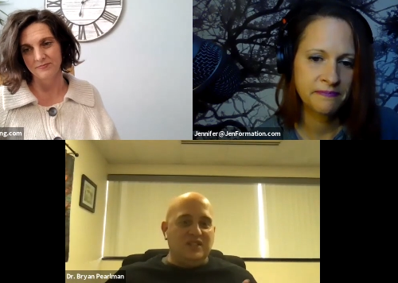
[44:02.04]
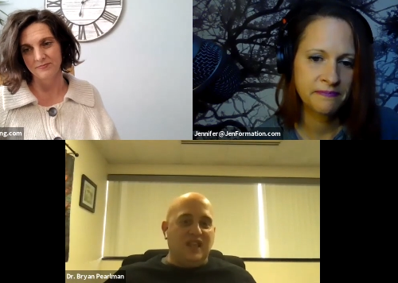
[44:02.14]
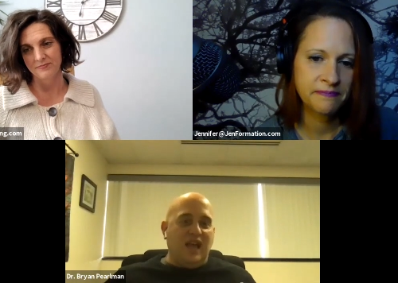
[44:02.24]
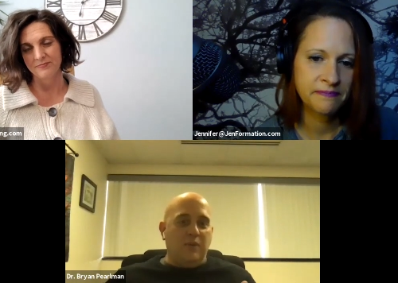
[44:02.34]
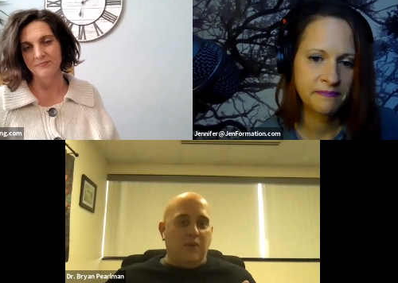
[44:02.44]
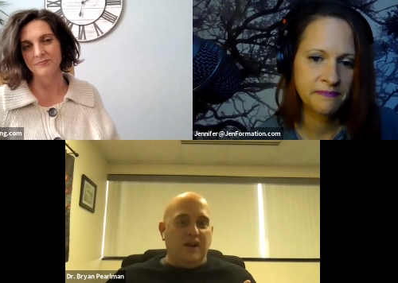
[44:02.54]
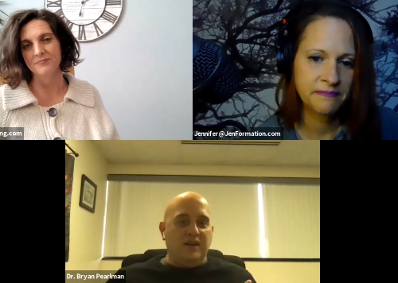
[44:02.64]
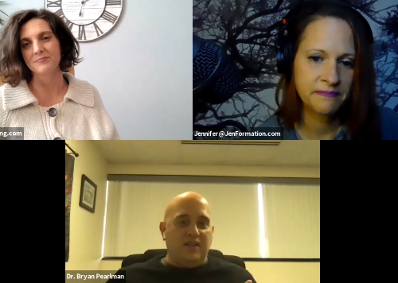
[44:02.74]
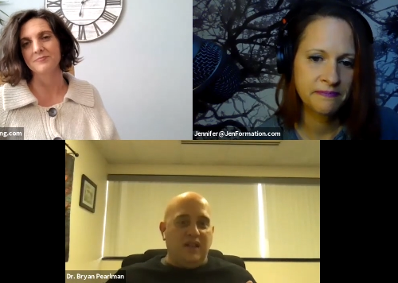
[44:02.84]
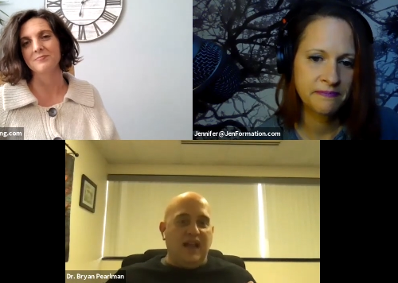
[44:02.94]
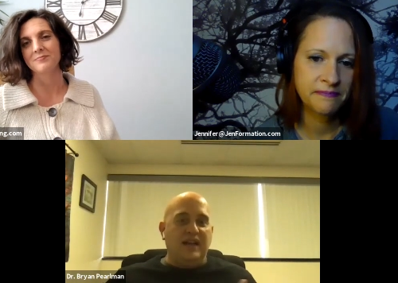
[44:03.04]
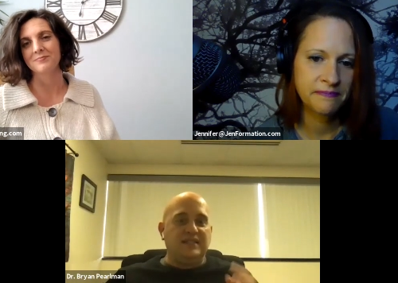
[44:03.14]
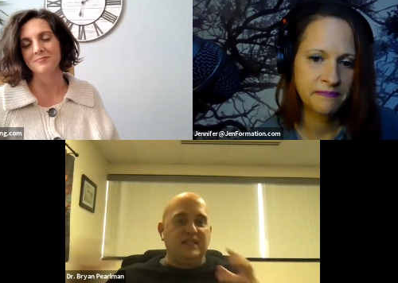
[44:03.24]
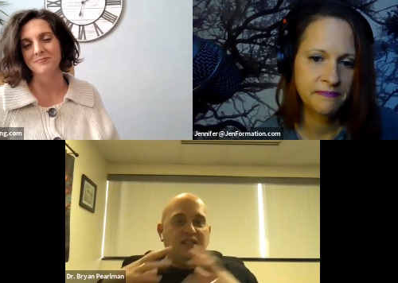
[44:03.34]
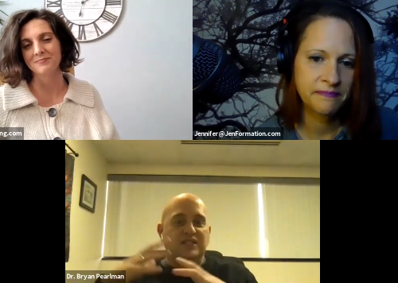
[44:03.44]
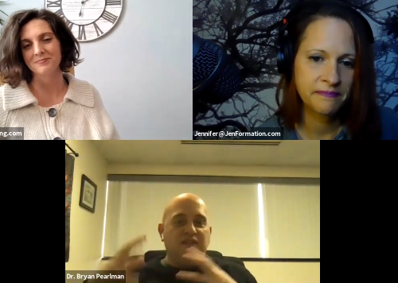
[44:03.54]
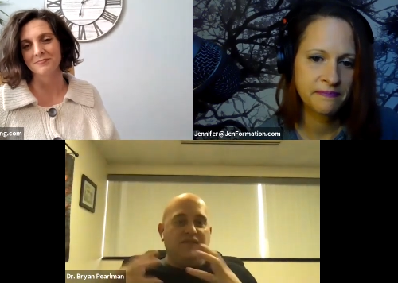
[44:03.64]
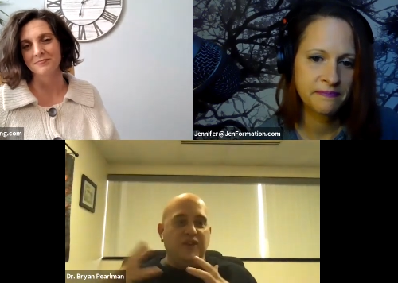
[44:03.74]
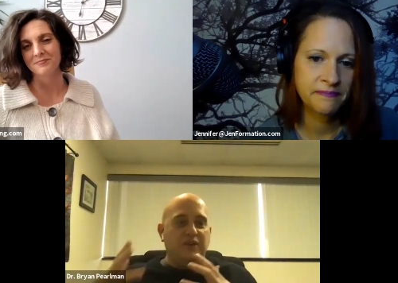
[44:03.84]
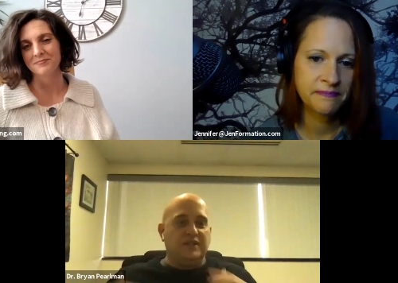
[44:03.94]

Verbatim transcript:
Speaker 1: it's not just that one class,